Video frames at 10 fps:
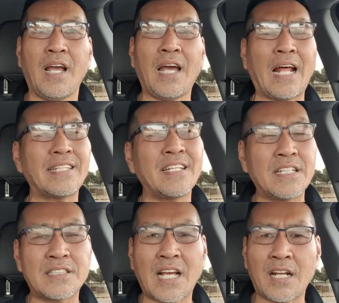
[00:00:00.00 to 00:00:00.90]
And I
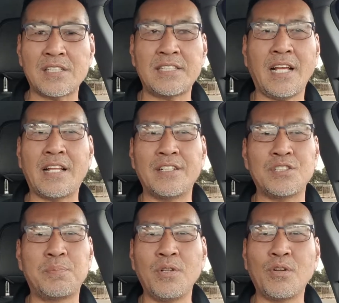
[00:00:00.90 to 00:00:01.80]
think it's kind of sad that
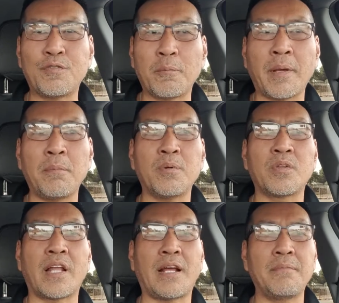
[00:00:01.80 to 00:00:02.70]
these beautiful people
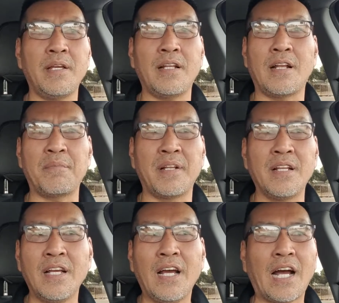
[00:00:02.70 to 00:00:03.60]
that I meet, and I've
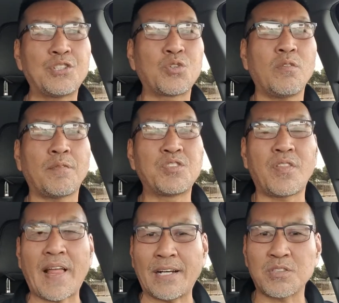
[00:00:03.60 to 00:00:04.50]
been, I drove up to
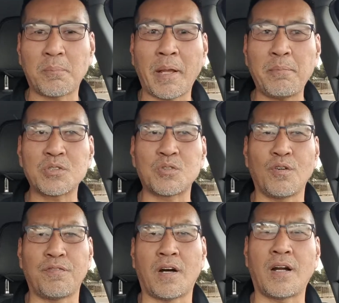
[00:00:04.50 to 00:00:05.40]
thousand people
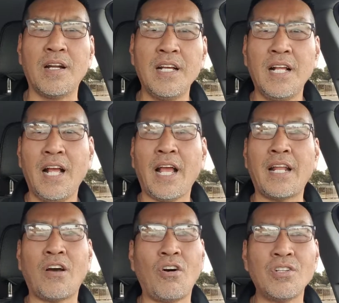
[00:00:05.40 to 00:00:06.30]
so far,
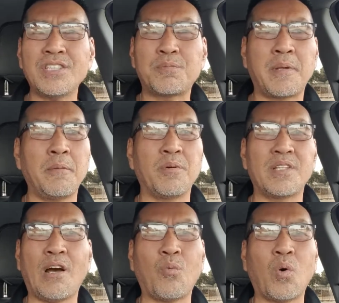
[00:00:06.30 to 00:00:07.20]
and all these people,
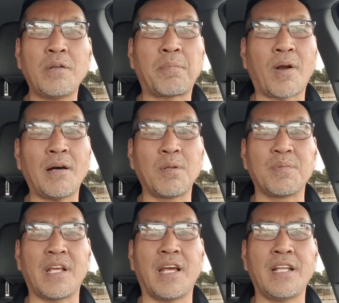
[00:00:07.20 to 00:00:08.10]
not one
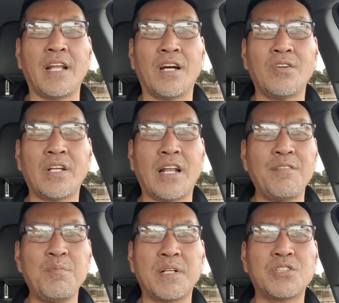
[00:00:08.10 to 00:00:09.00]
problem yet, you know, and
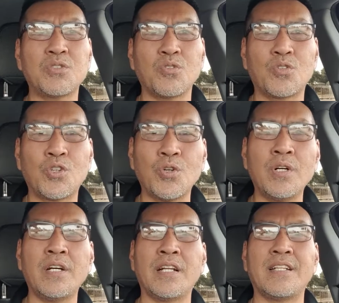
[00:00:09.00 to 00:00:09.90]
everybody's so
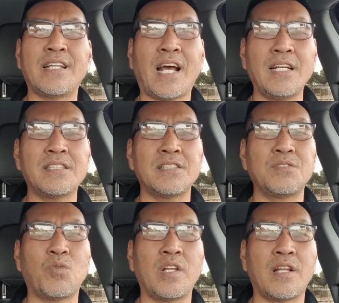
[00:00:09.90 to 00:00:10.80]
good and nice
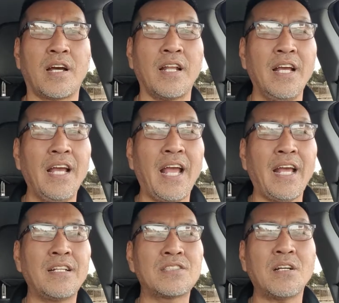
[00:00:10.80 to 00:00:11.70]
and whatnot.
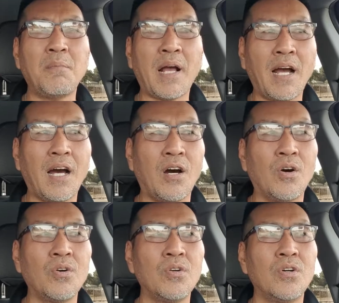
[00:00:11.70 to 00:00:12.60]
And
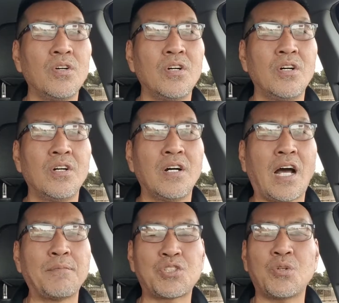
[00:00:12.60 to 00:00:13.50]
somehow,
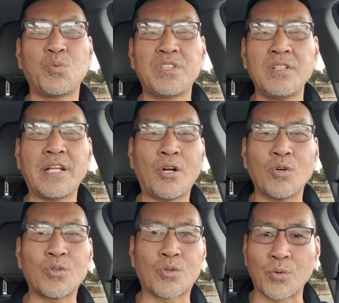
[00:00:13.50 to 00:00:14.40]
I'm sure within their
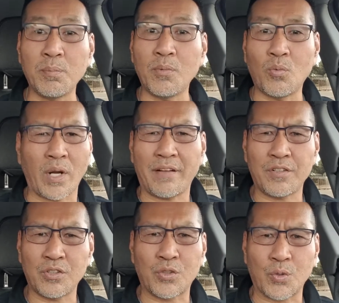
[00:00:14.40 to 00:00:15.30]
own group,
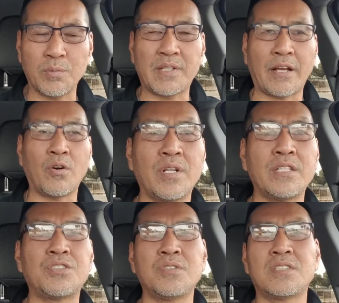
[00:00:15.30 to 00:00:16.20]
whatever the group they
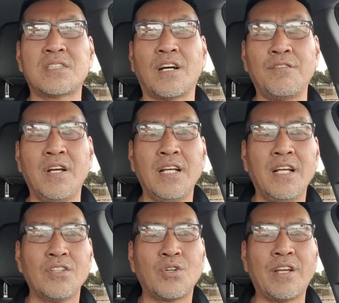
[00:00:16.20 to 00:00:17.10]
into and stuff,
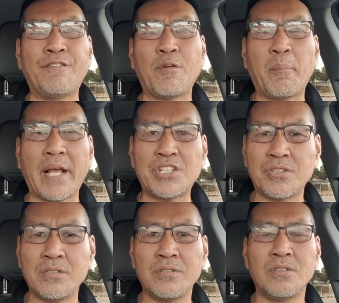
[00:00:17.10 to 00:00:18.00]
the
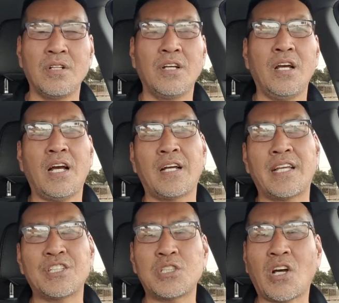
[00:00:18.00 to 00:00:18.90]
information uh,
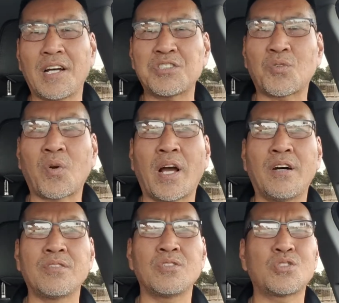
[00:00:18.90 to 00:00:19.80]
gets tossed
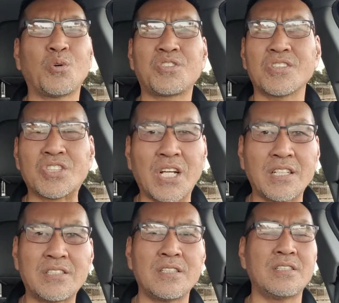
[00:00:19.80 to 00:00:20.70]
around social
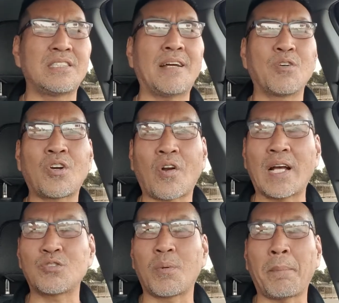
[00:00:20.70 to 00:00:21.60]
justice,
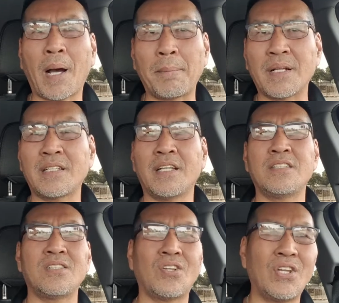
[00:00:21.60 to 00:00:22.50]
Democrats,
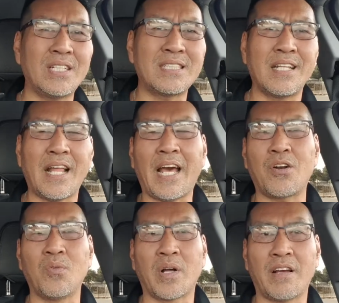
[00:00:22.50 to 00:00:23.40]
Republicans, and this and that
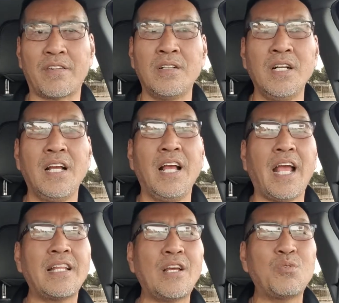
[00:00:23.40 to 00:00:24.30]
or whatever.
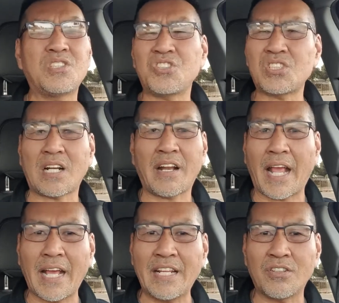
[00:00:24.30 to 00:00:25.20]
And then we just started
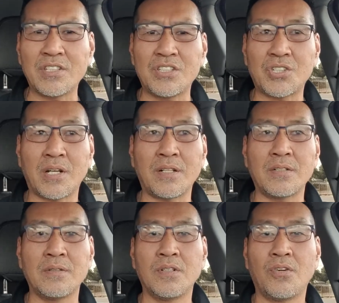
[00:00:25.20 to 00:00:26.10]
hating on each
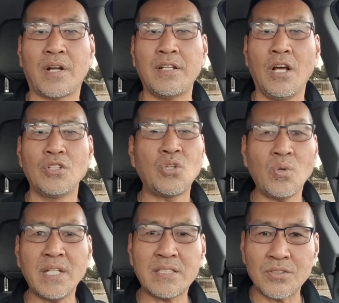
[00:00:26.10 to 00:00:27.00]
other, right?
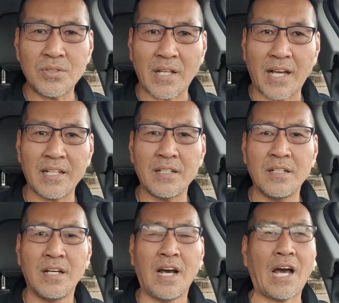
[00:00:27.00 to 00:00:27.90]
Don't listen to that.
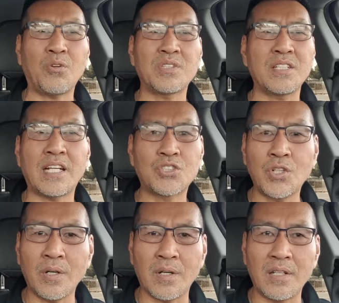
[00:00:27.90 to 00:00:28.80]
I don't think that's
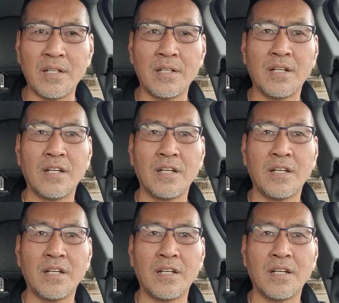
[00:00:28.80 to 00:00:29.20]
good,